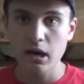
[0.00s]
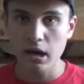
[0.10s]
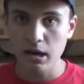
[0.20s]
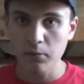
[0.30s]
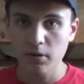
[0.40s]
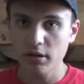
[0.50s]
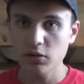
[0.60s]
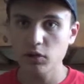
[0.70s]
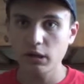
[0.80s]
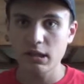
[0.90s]
I want to
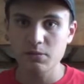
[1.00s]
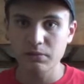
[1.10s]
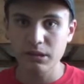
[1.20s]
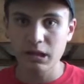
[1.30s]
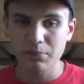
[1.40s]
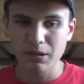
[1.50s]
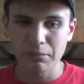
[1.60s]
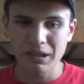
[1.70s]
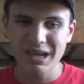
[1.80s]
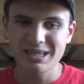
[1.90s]
do a Let's Play, but
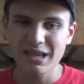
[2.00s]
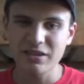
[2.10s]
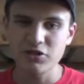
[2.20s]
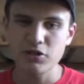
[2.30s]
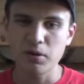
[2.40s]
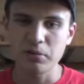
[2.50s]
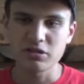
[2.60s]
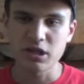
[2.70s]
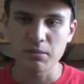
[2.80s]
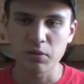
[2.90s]
I'm not exactly sure
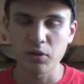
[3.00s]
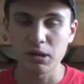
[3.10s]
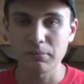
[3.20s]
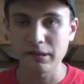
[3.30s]
which game I want to